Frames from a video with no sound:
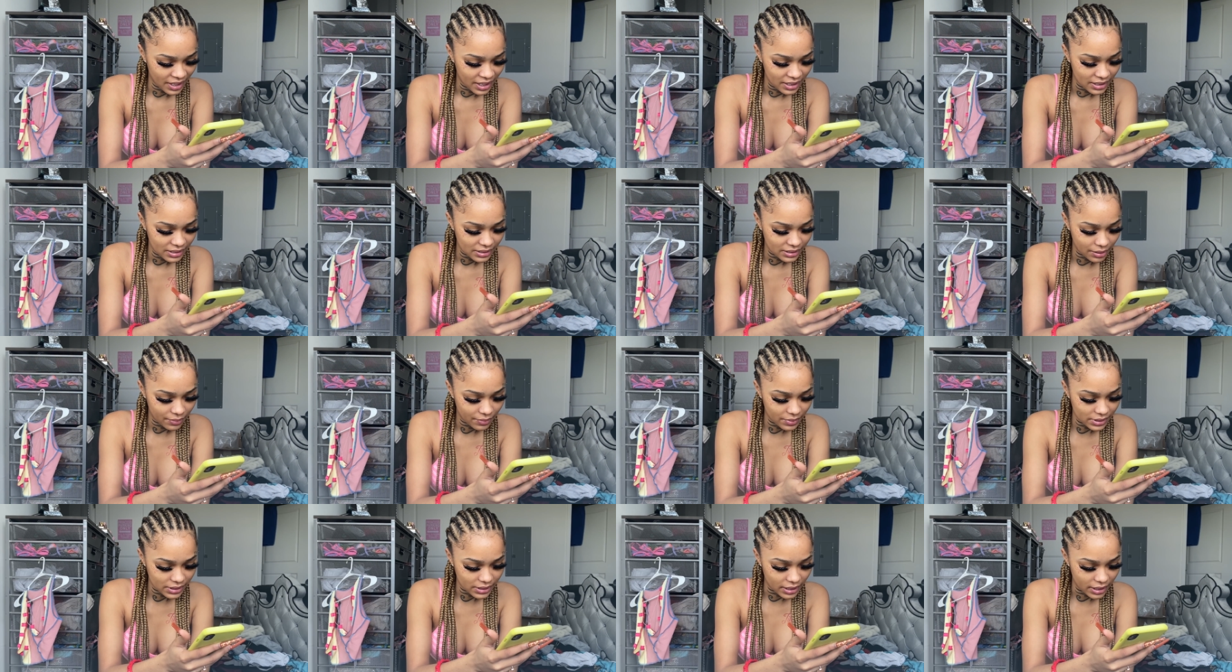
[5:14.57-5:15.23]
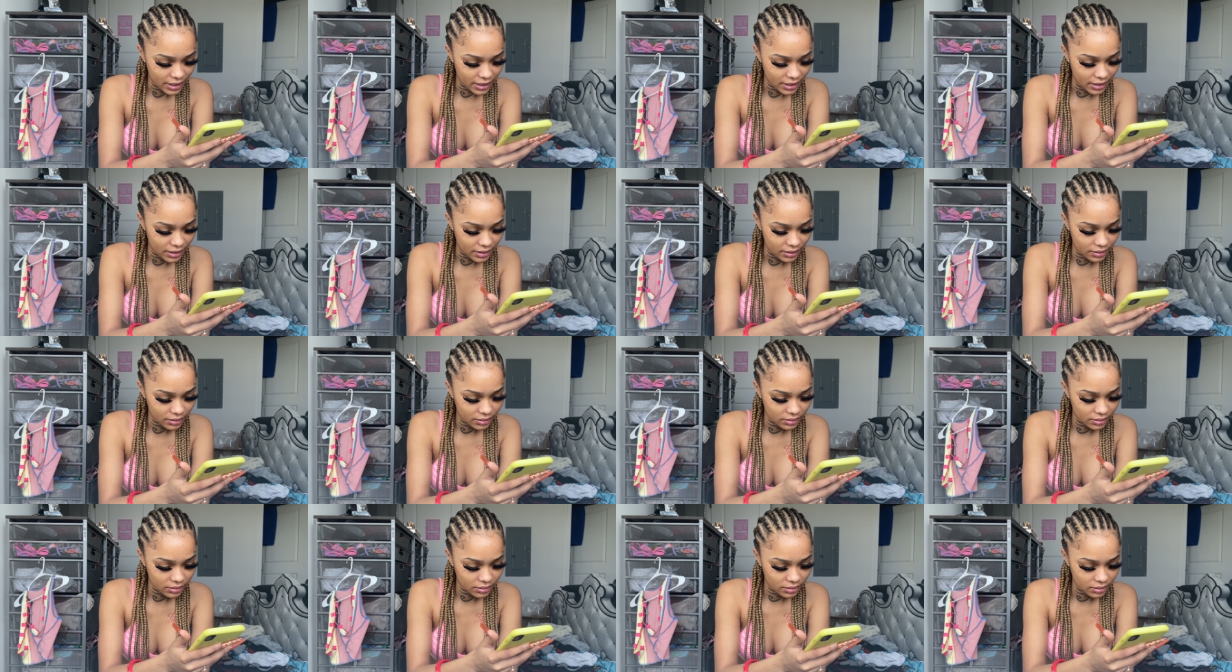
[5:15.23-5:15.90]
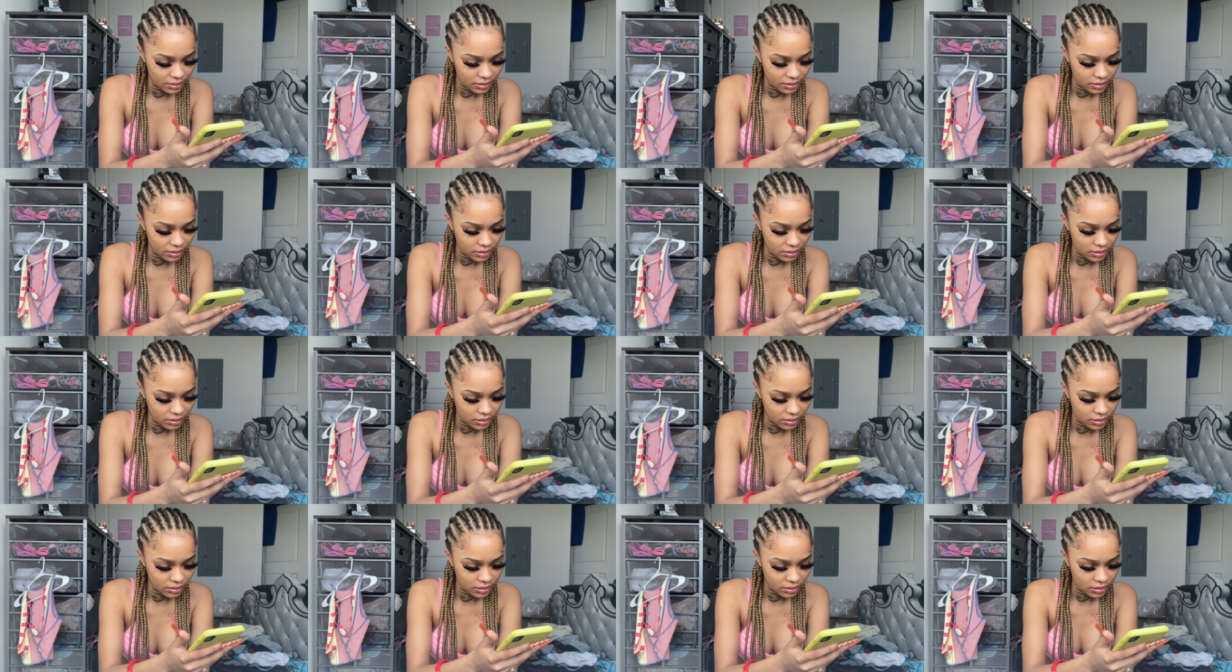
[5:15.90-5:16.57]
Someone said,
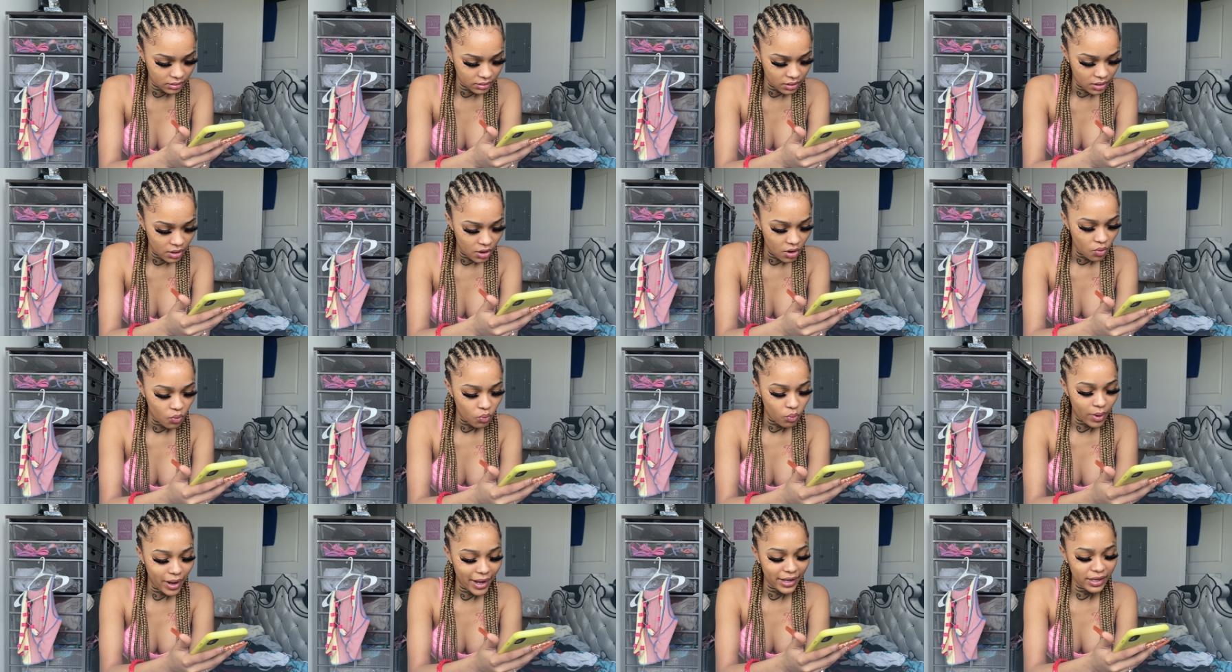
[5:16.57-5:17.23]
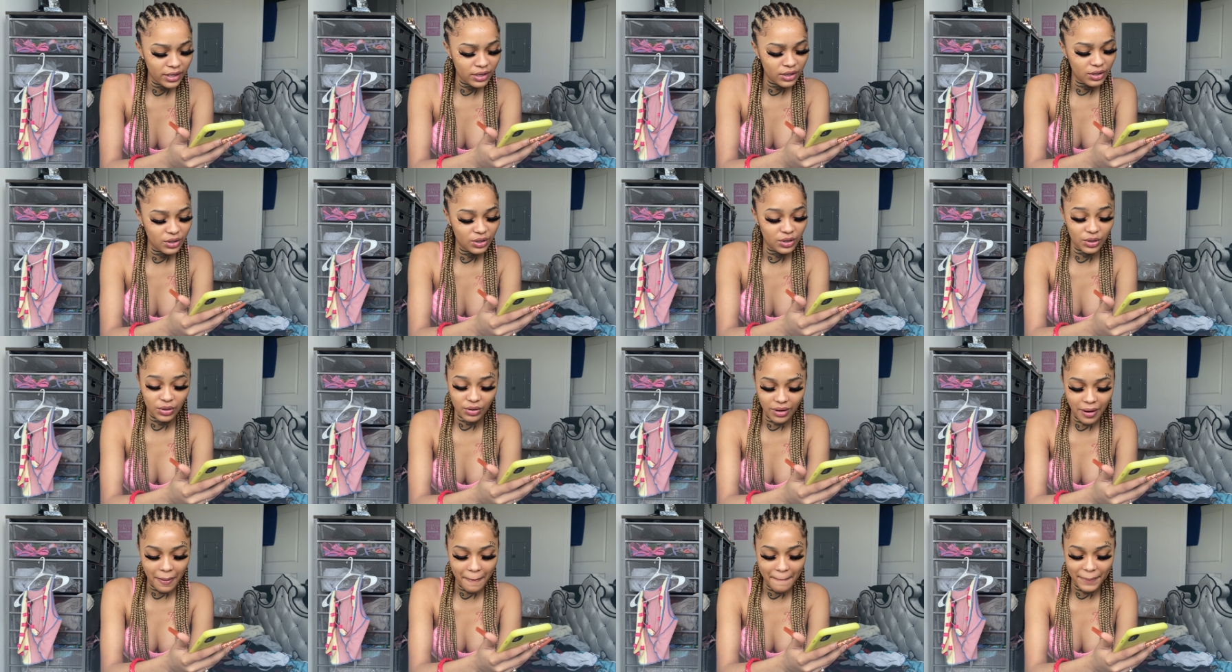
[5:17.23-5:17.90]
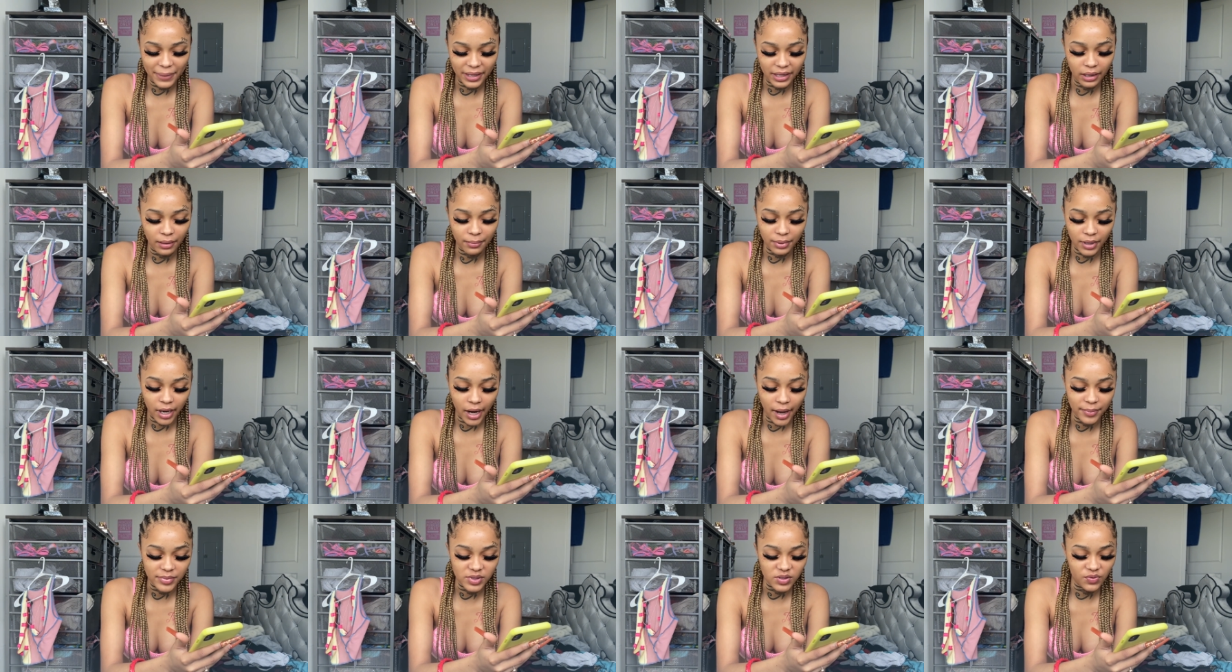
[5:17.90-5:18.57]
why you don't be in
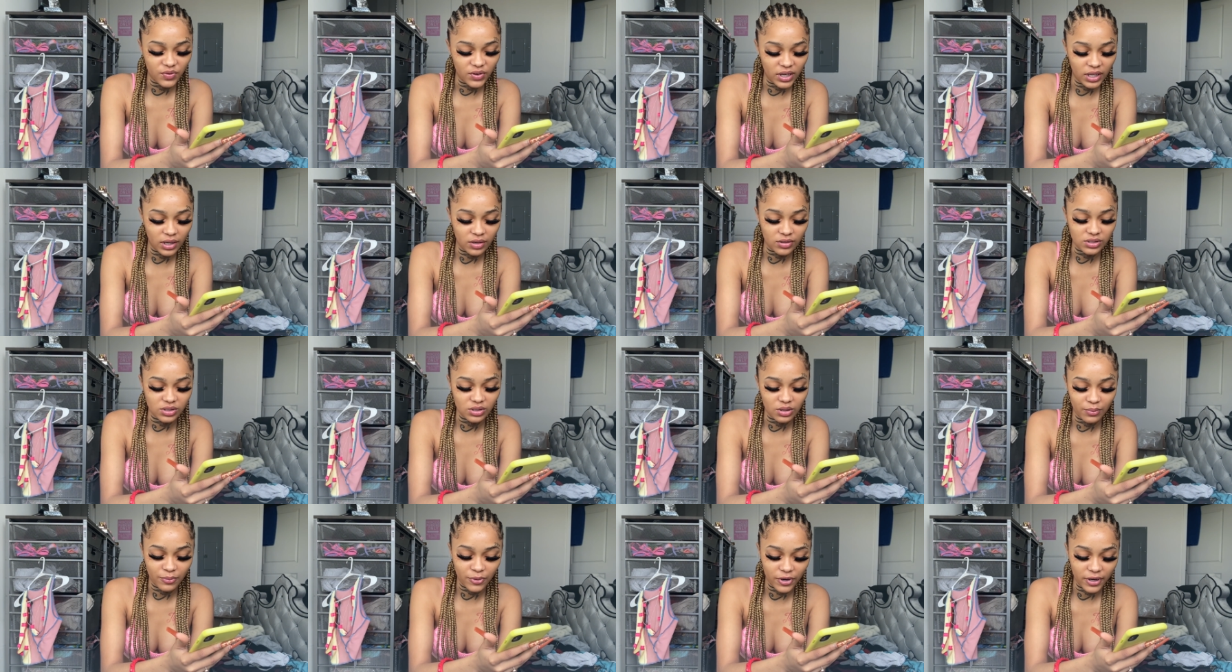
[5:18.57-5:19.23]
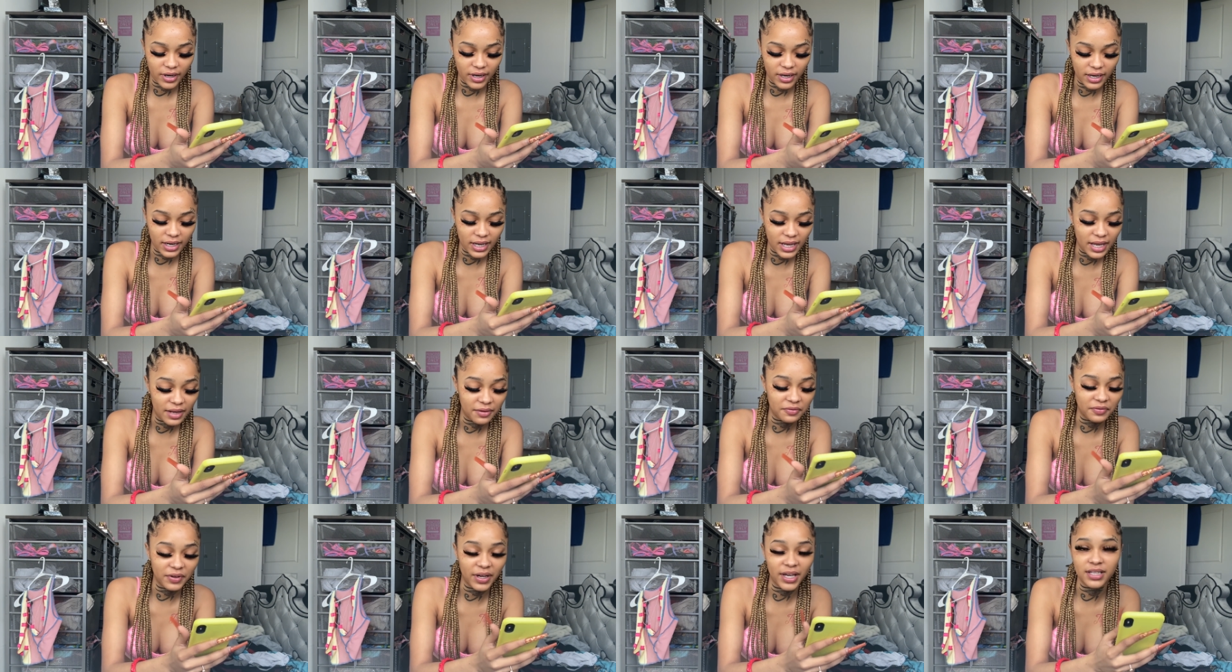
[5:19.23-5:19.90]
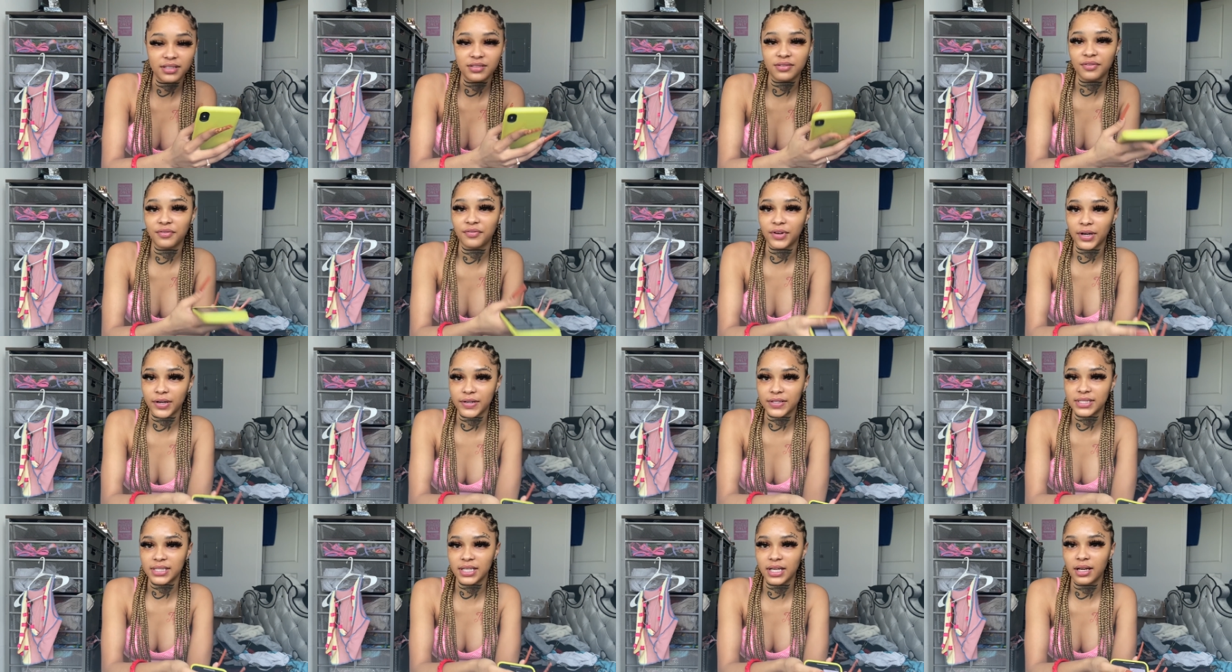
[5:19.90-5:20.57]
Prime's videos no more and vice
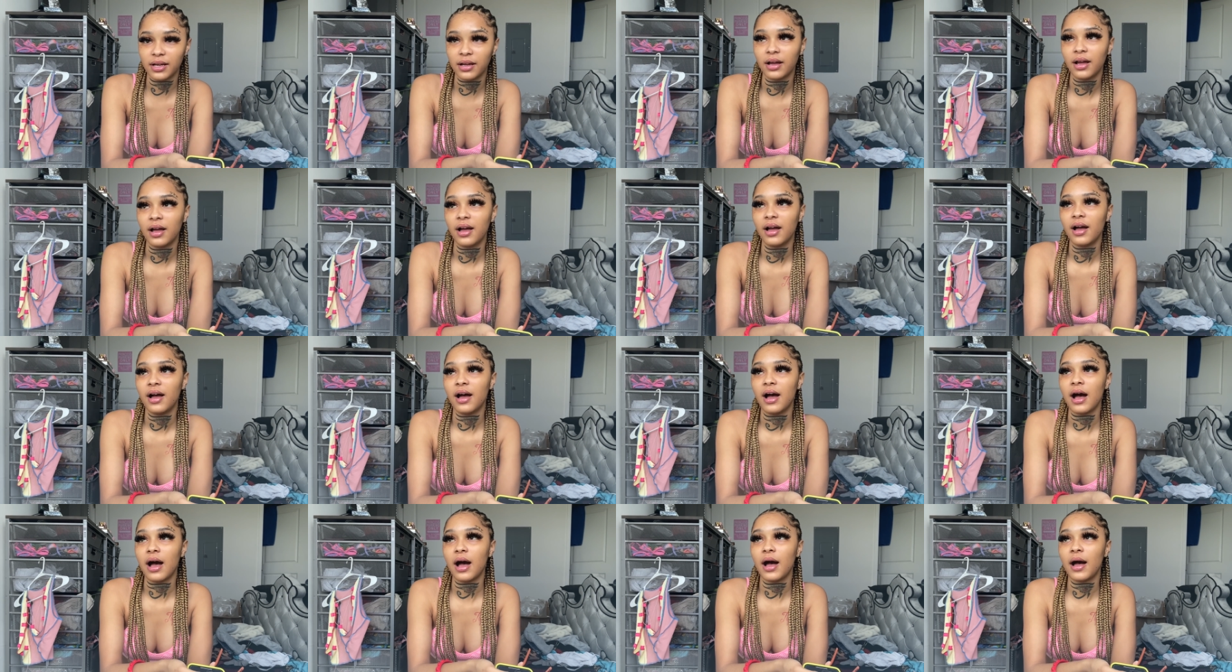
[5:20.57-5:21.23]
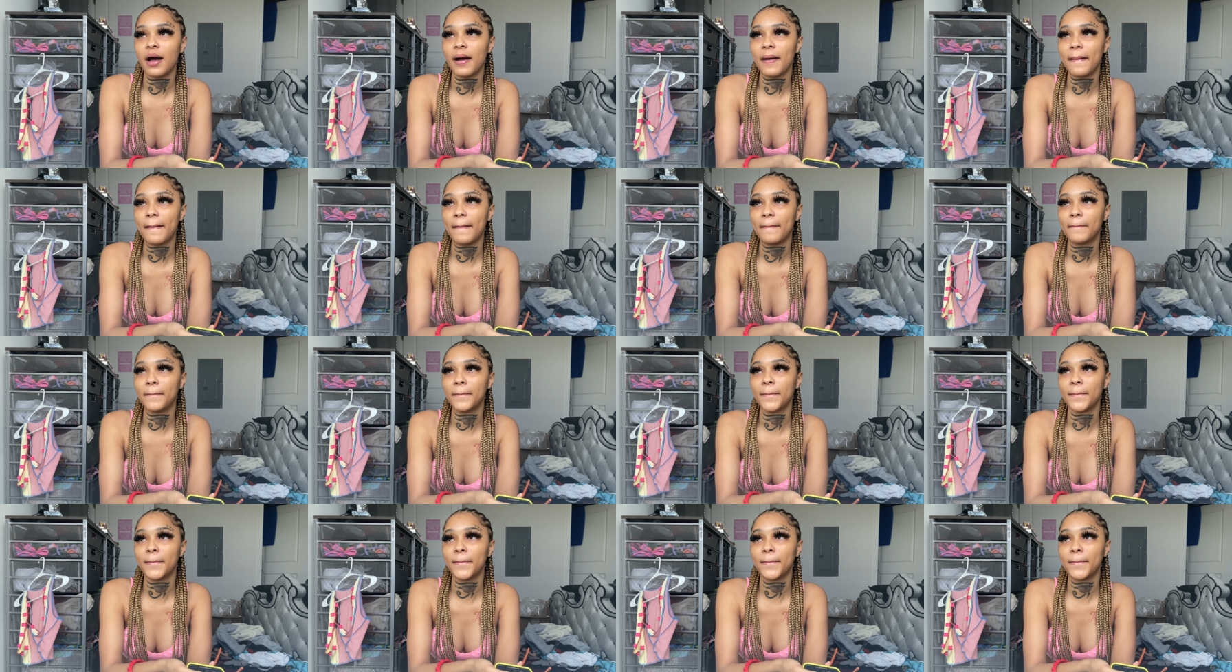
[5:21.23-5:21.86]
versa. The